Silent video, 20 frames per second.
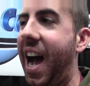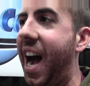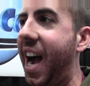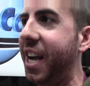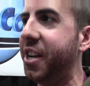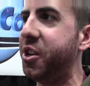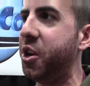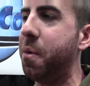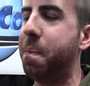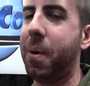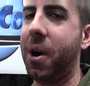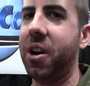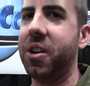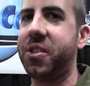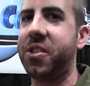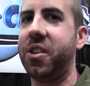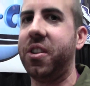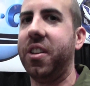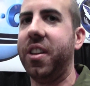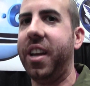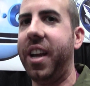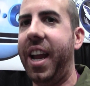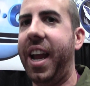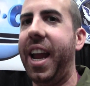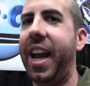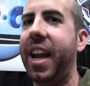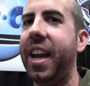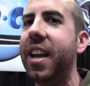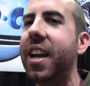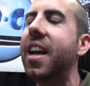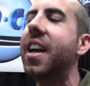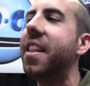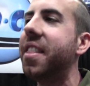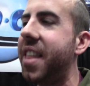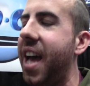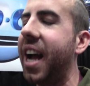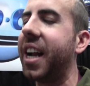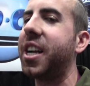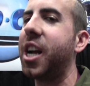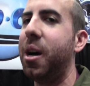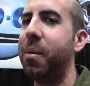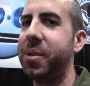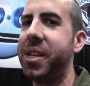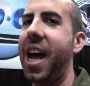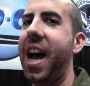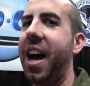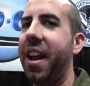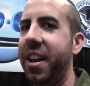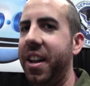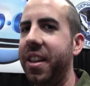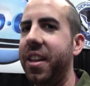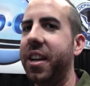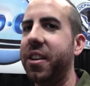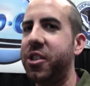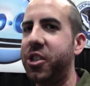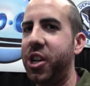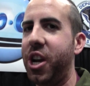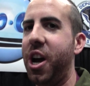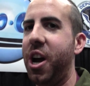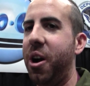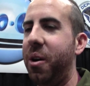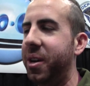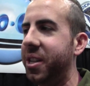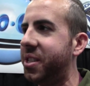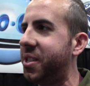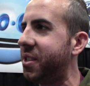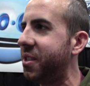I do personally that comes out in this show.